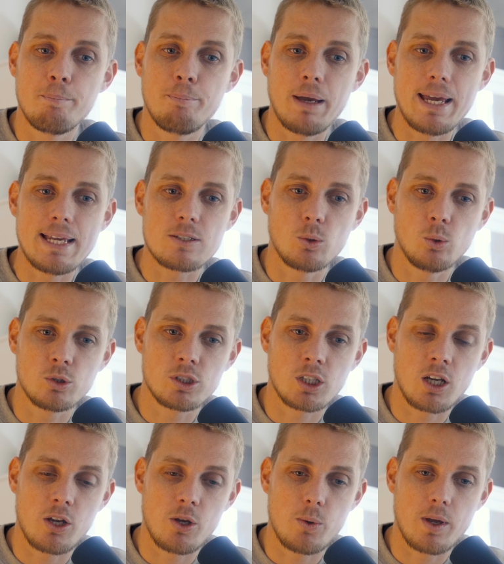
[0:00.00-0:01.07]
but it's
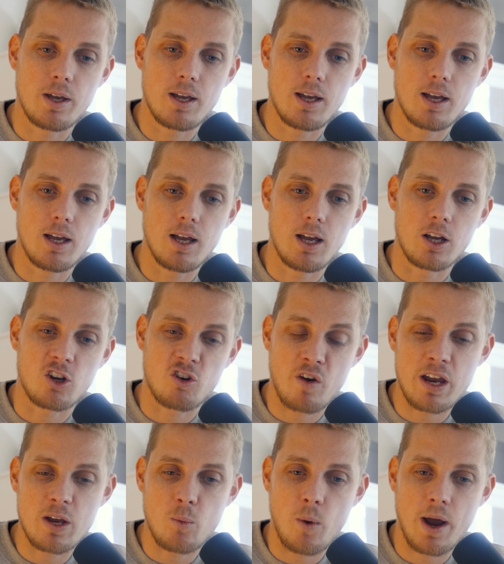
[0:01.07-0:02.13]
also a
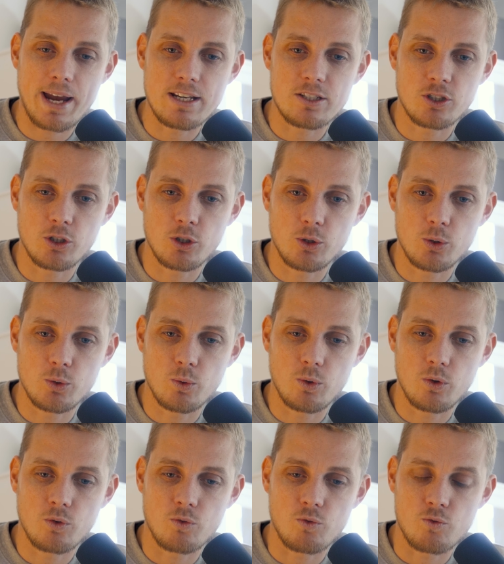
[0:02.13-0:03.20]
great way to
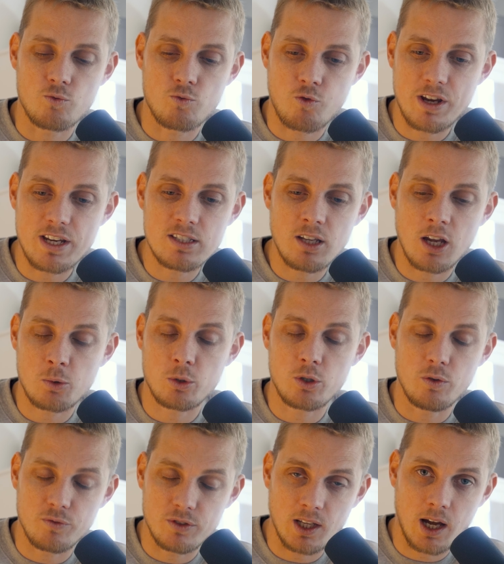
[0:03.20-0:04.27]
research what
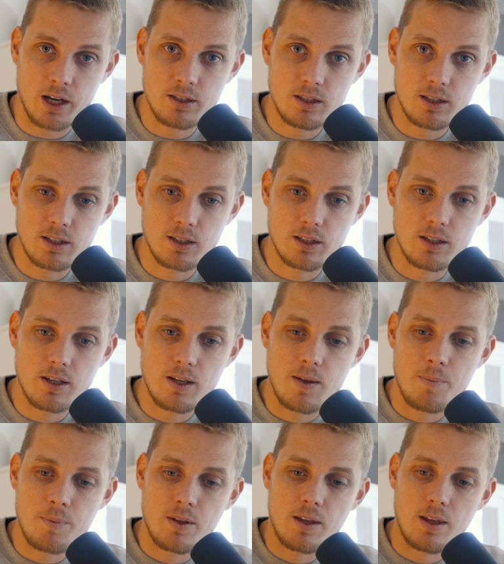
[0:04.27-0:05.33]
you've done
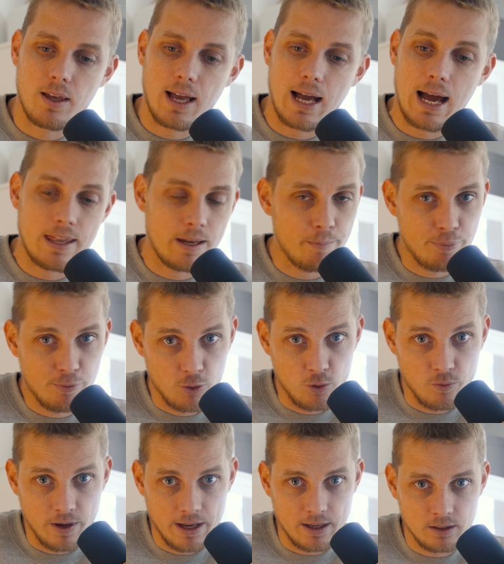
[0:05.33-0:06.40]
and
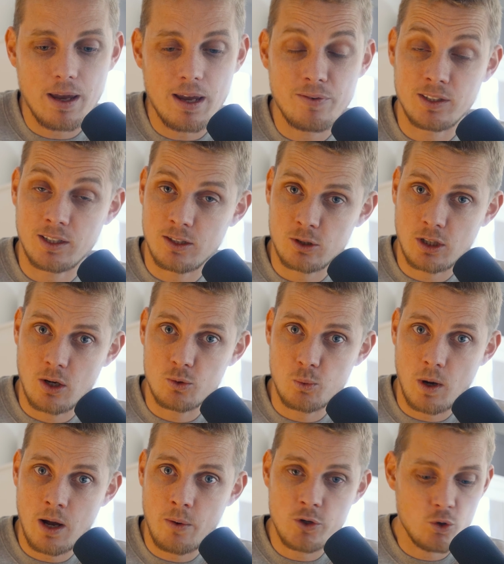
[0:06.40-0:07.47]
improve it. If it goes
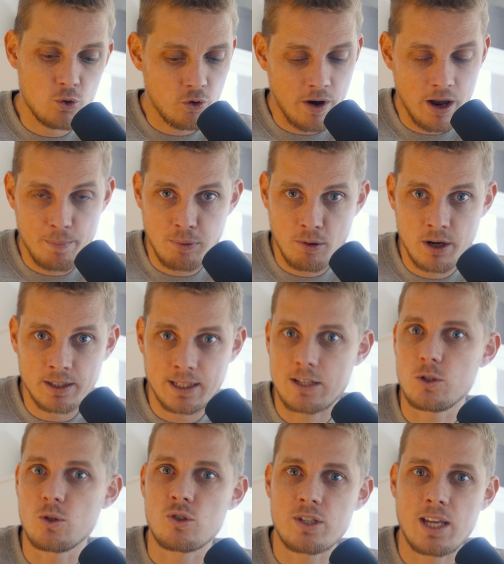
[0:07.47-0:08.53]
well and you create a product
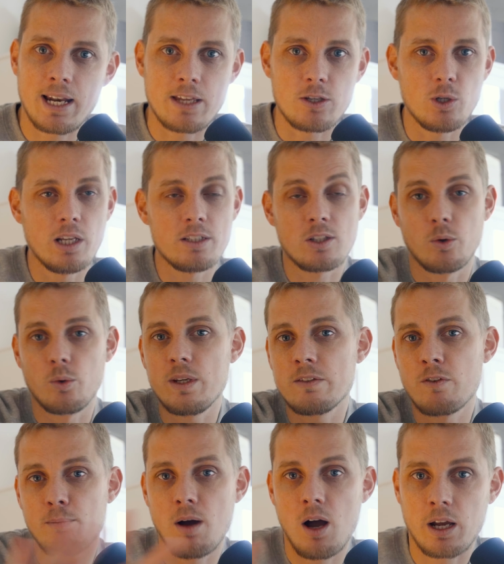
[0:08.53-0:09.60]
and you sell it and you list it on all these
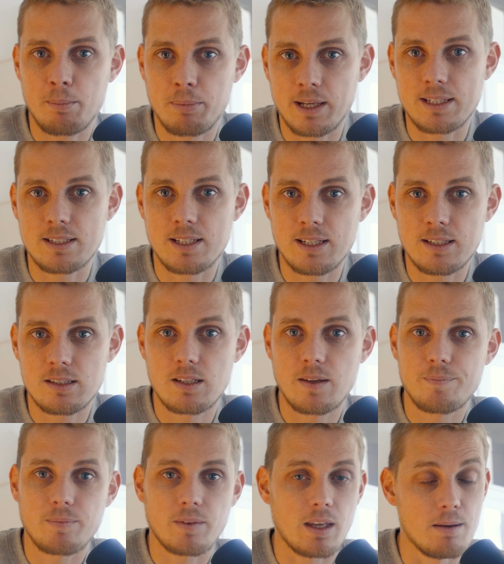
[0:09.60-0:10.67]
different marketplaces,
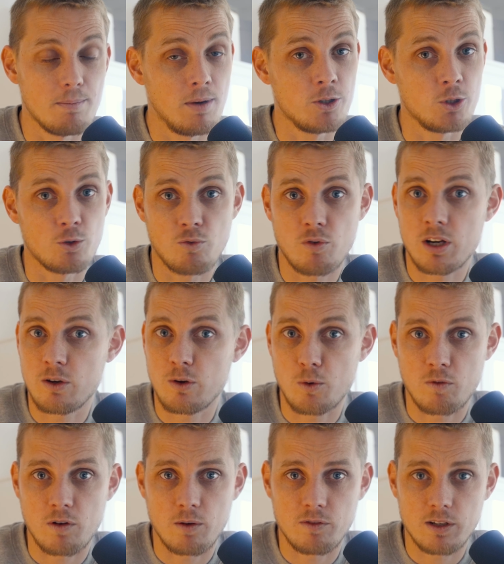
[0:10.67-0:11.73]
it might do
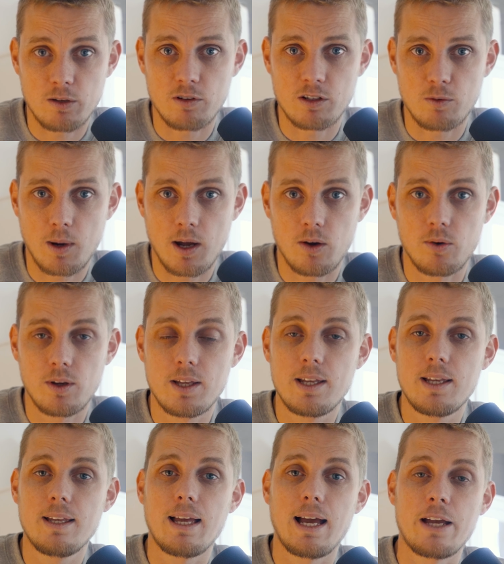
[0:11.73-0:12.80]
really well,
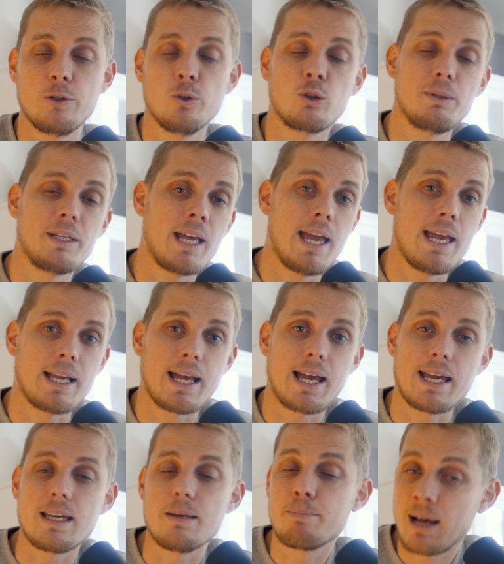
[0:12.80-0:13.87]
and you're going to be getting
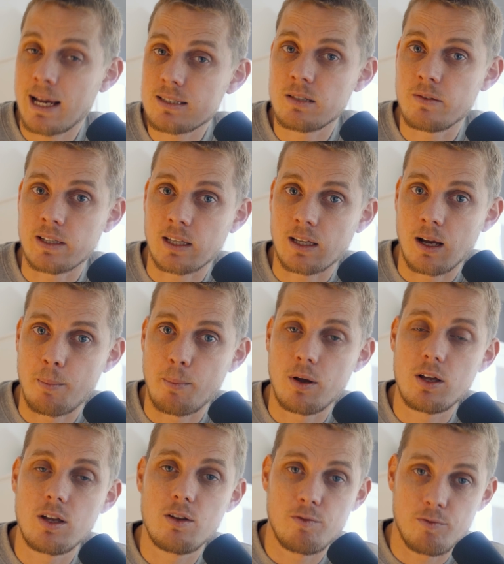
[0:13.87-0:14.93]
a passive income
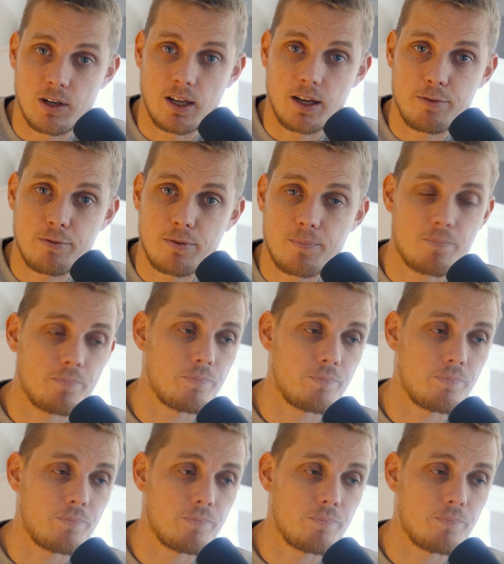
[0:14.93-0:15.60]
for life.